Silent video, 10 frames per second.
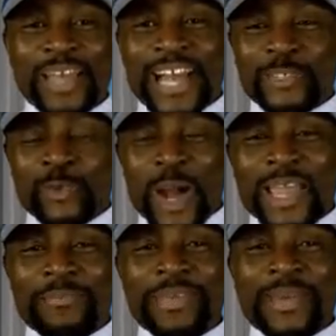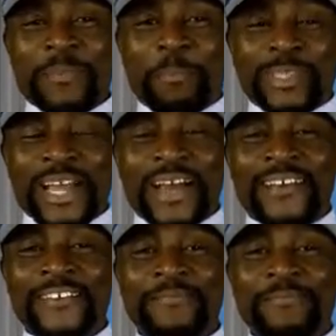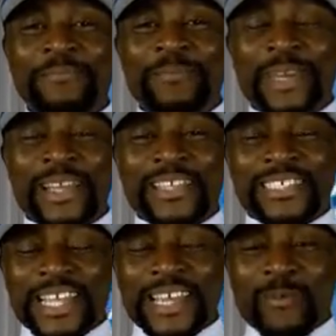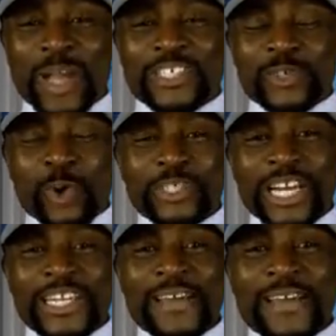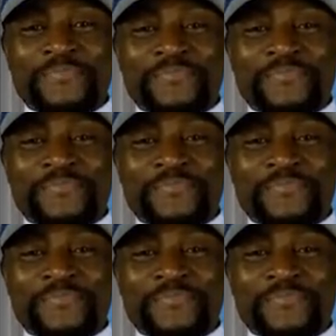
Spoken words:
That's why it be important. Say what soldier them,